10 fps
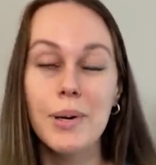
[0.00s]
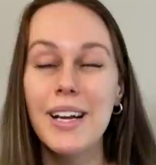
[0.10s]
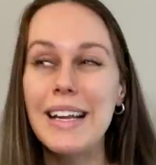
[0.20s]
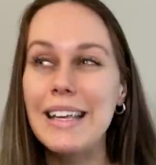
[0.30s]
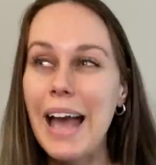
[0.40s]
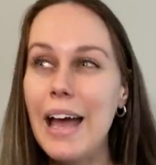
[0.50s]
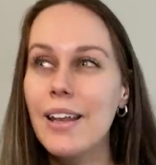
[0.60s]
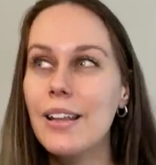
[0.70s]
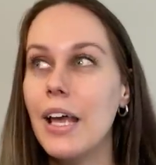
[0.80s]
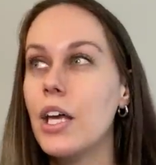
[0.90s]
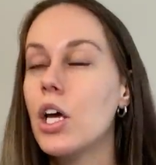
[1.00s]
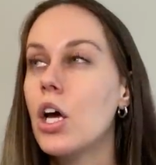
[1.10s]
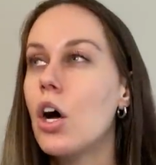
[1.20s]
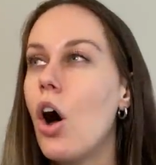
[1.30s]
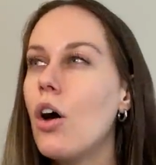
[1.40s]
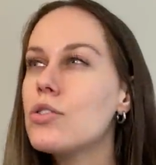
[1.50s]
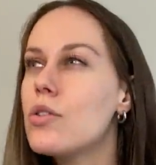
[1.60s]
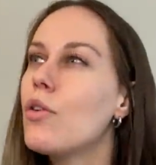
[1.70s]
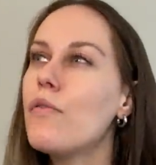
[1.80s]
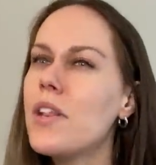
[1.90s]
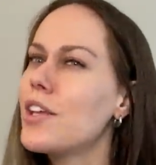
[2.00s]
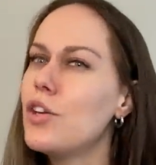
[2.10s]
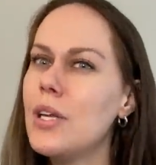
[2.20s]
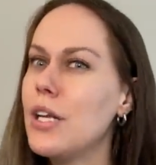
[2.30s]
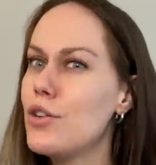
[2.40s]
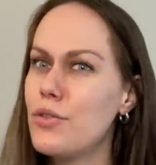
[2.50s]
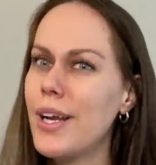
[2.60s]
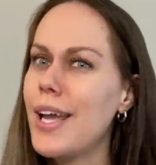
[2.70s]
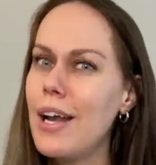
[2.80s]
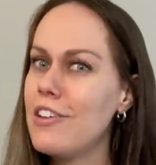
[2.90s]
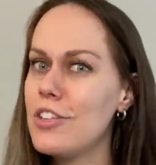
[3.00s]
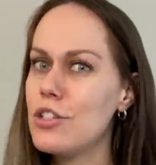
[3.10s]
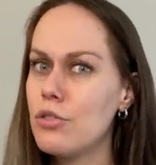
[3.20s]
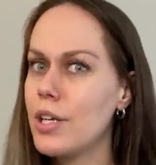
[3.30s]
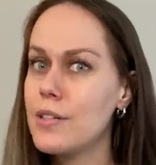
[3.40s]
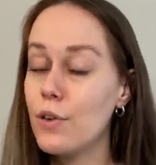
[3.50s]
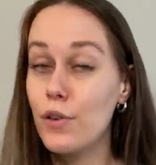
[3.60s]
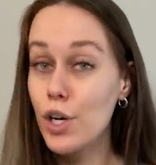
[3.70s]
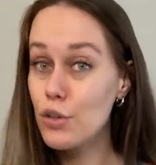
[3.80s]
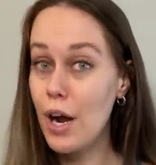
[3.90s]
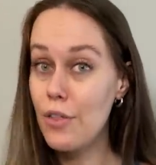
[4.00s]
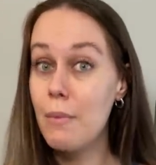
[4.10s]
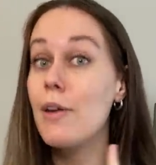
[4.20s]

But again, like also don't feel like you need to drink any of these drinks. Feel free to try them.